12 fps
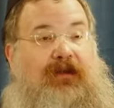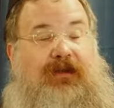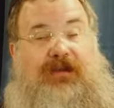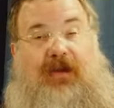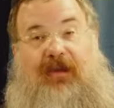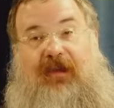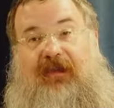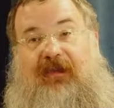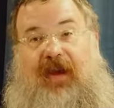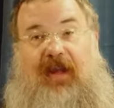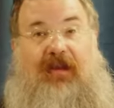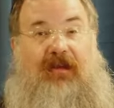So this
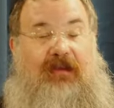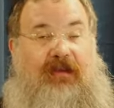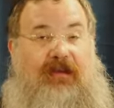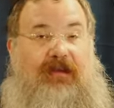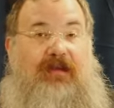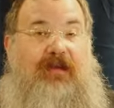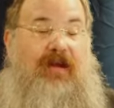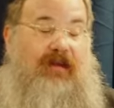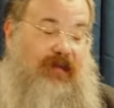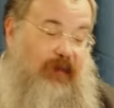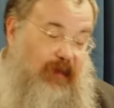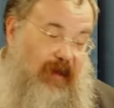fellow
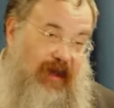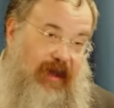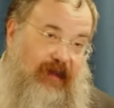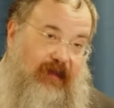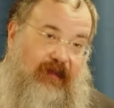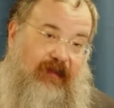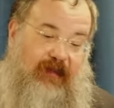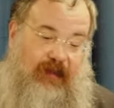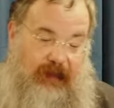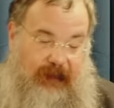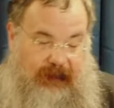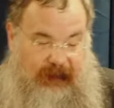explains
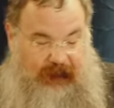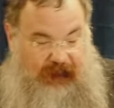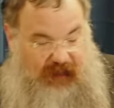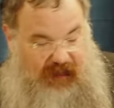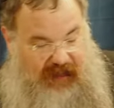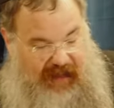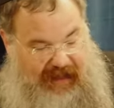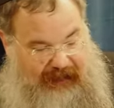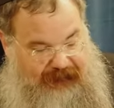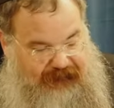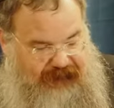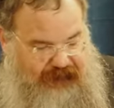that
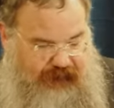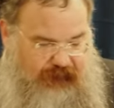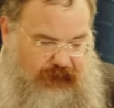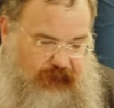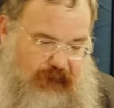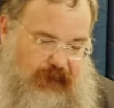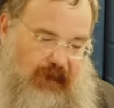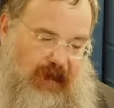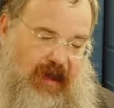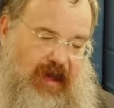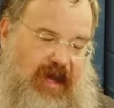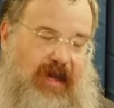
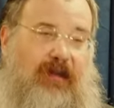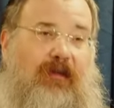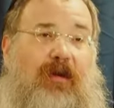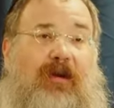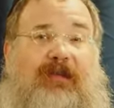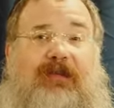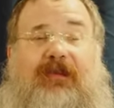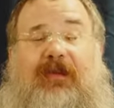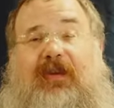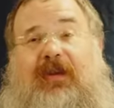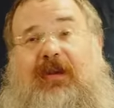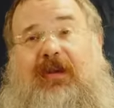he had
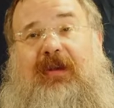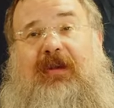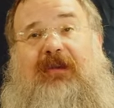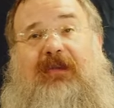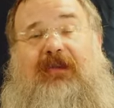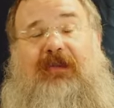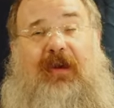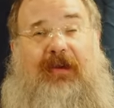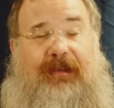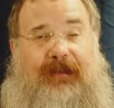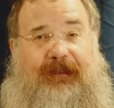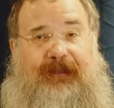lost his son